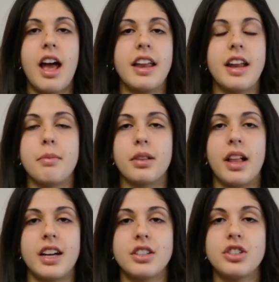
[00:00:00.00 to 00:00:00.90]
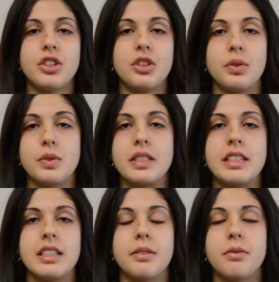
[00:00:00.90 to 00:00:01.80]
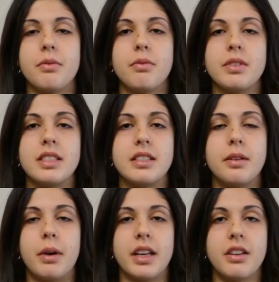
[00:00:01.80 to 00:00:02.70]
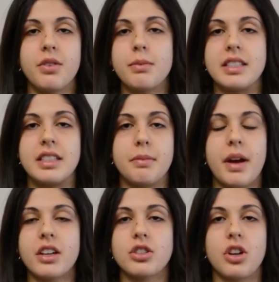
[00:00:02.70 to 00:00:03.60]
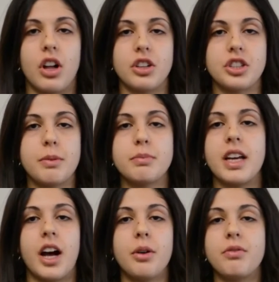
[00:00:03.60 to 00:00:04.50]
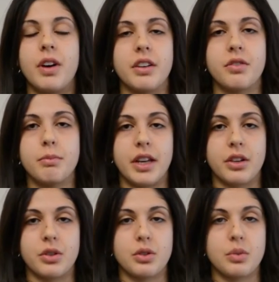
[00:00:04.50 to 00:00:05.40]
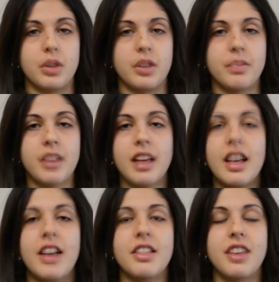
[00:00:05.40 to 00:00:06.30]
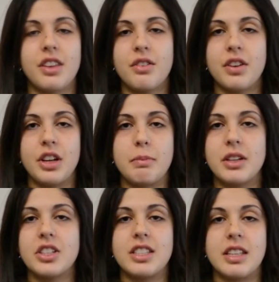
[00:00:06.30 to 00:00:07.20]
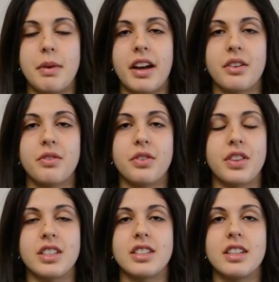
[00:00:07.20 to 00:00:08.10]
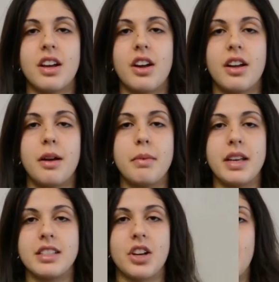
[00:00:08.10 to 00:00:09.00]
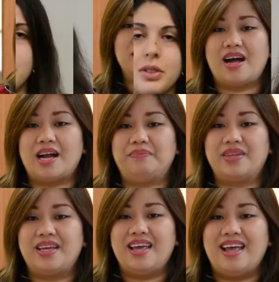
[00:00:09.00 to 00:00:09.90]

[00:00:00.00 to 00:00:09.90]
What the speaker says: And I plan to use the money from the CPAC scholarship to help fund for medical school. Thank you very much, CPAC, for this amazing opportunity.